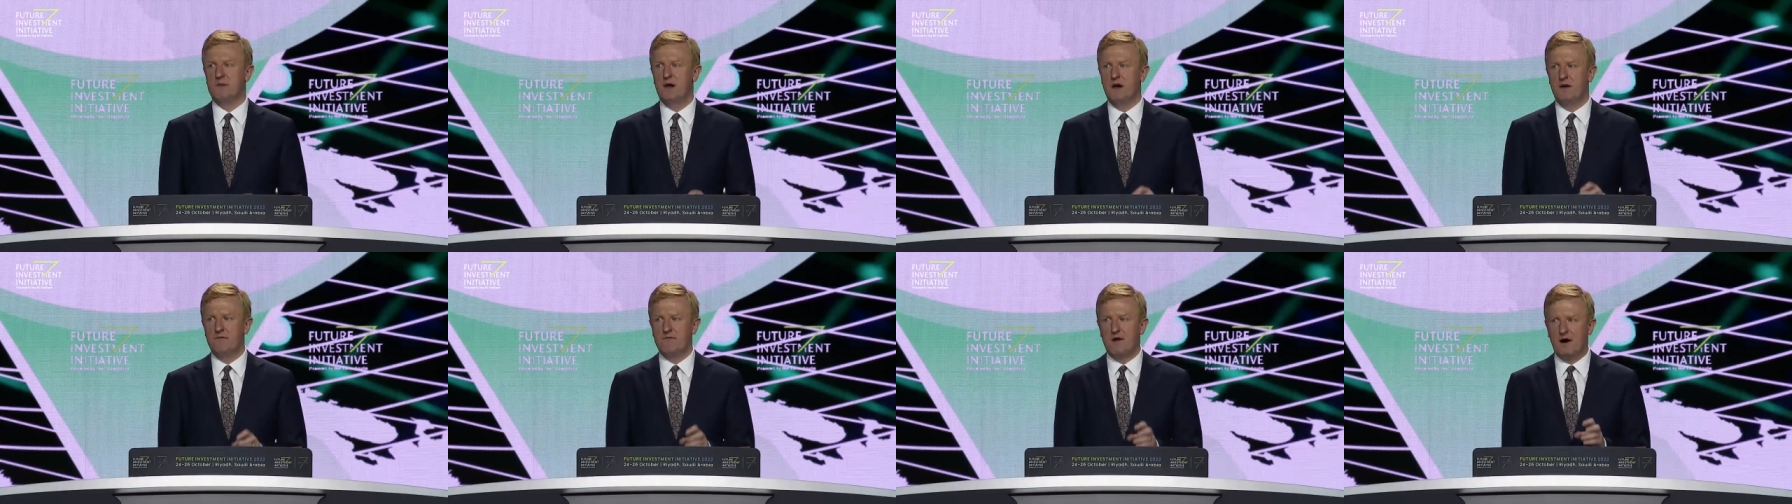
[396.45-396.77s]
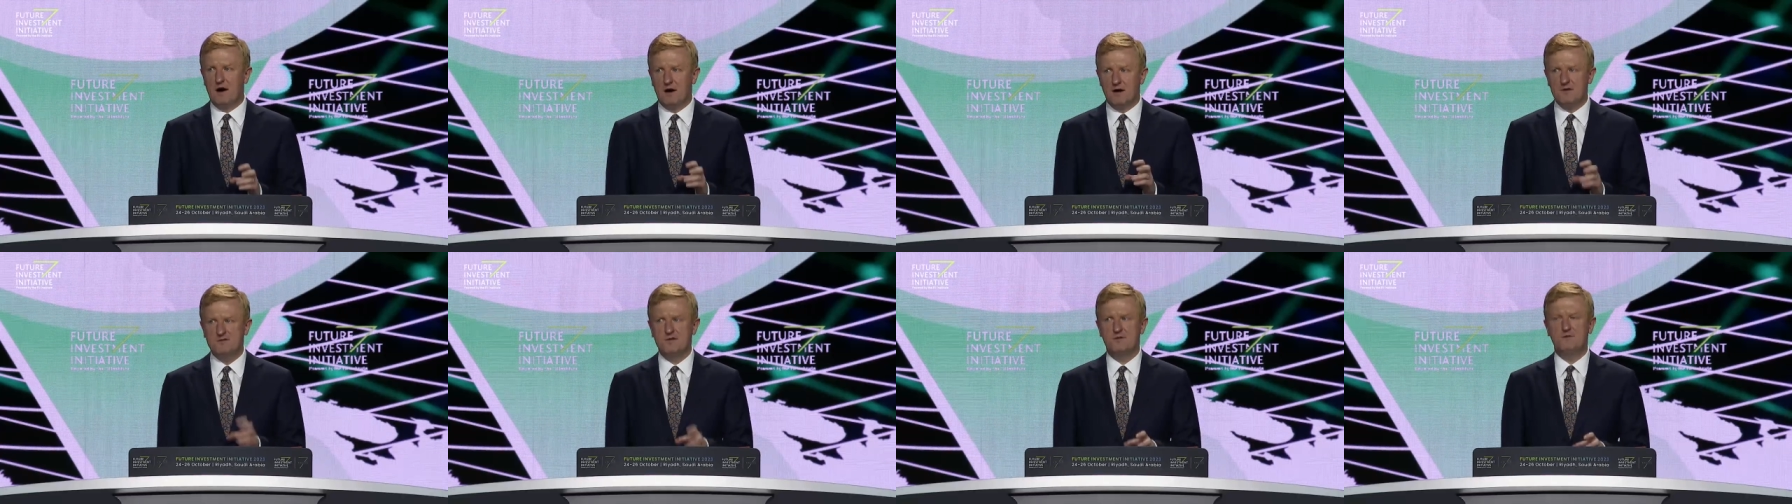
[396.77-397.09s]
of
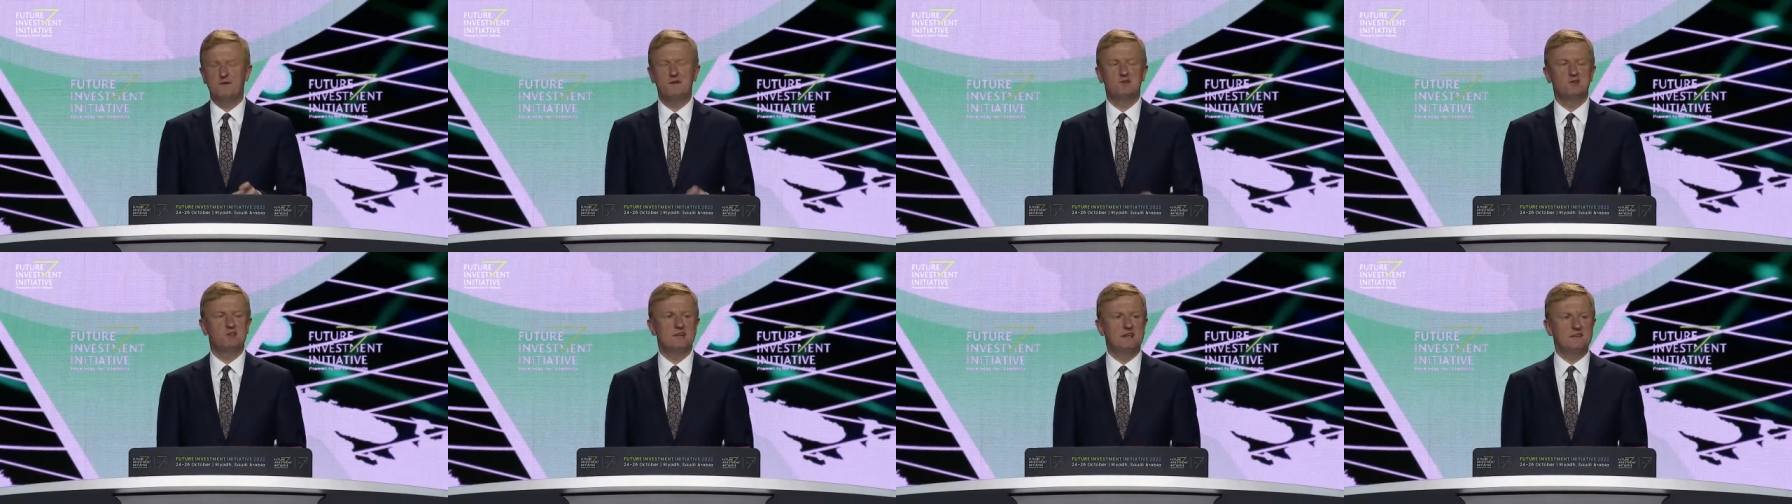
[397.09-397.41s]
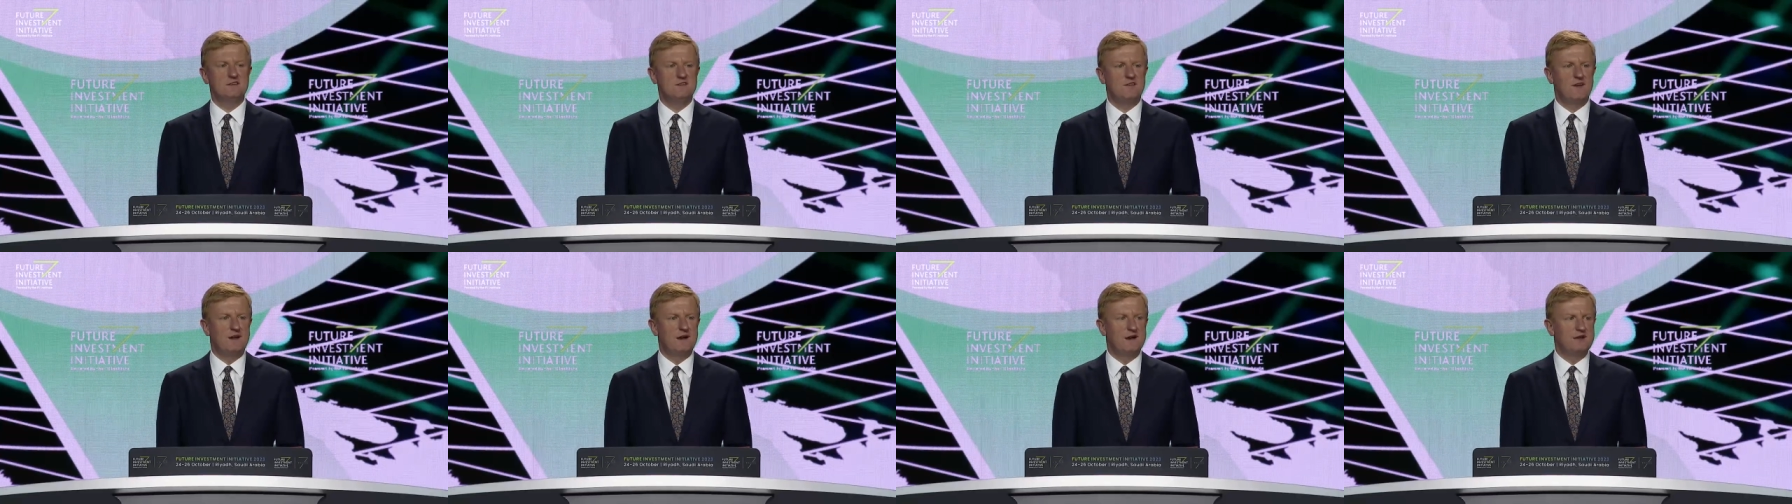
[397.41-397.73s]
artificial
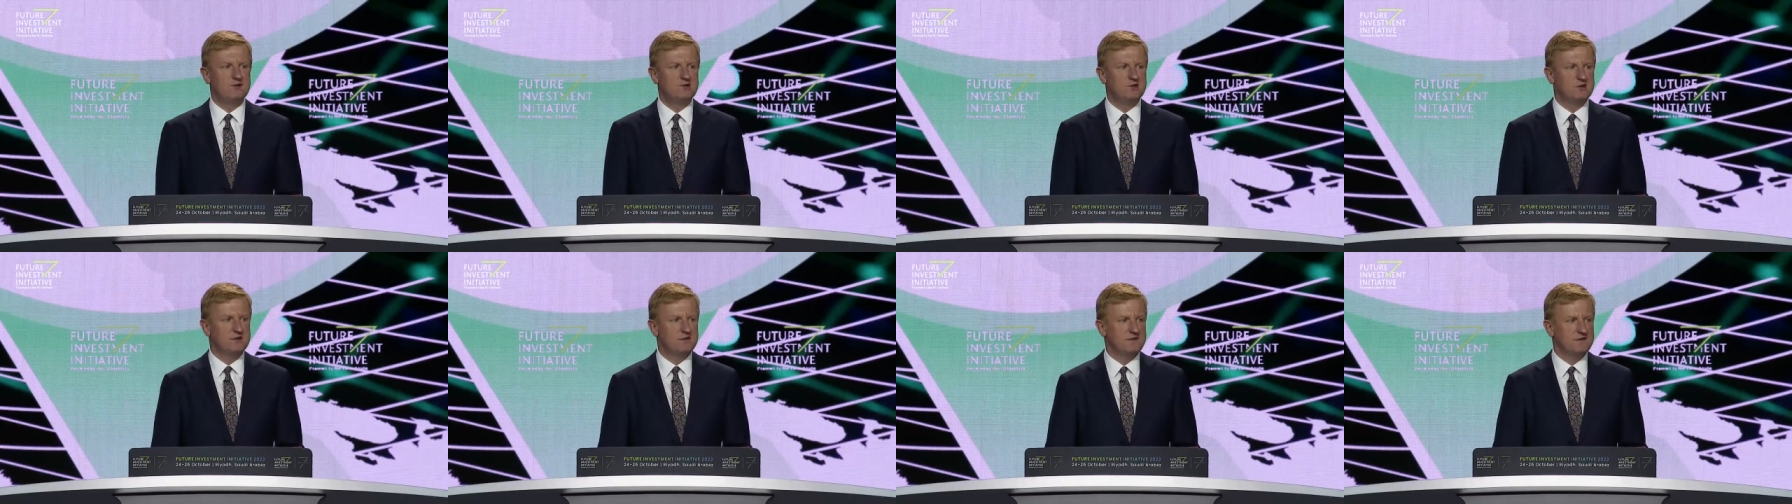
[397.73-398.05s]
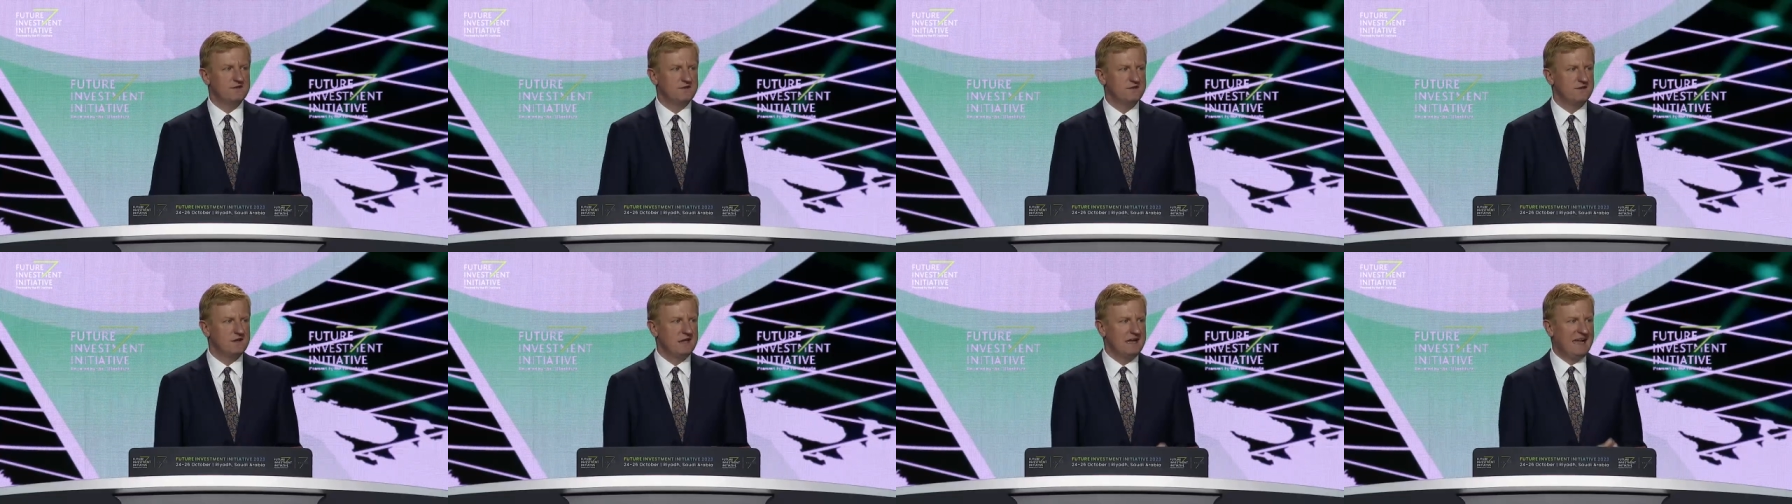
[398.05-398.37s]

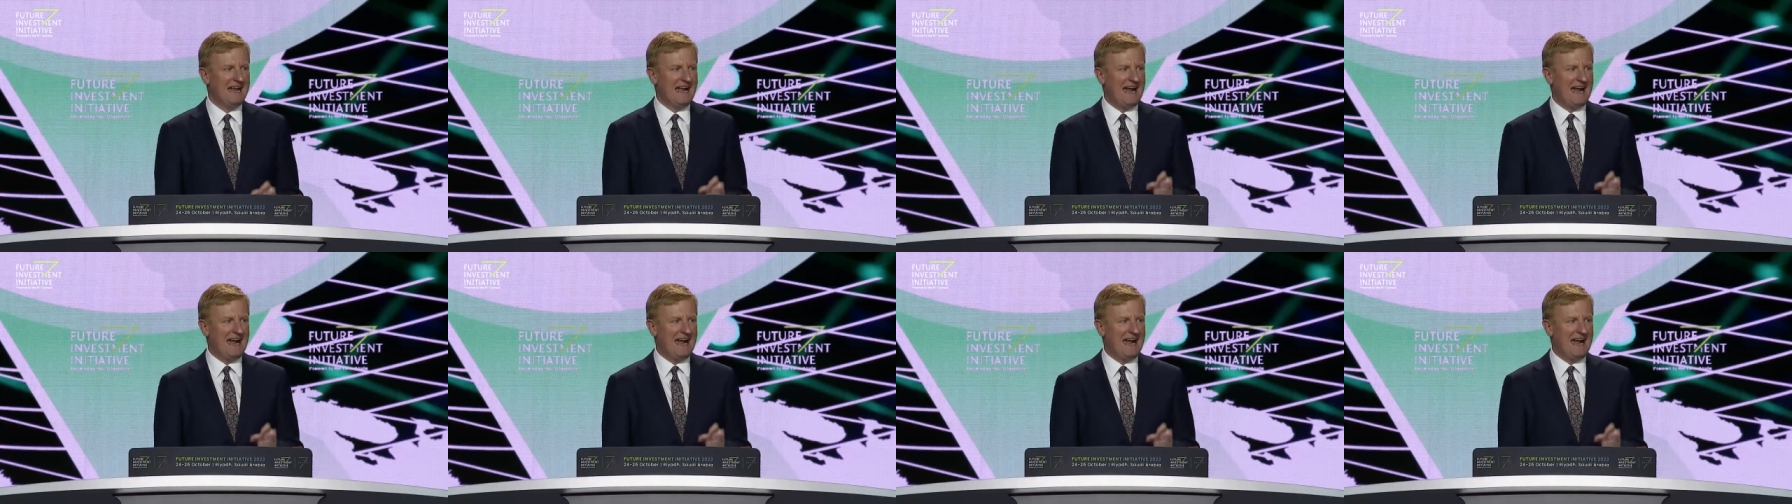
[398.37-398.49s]
intelligence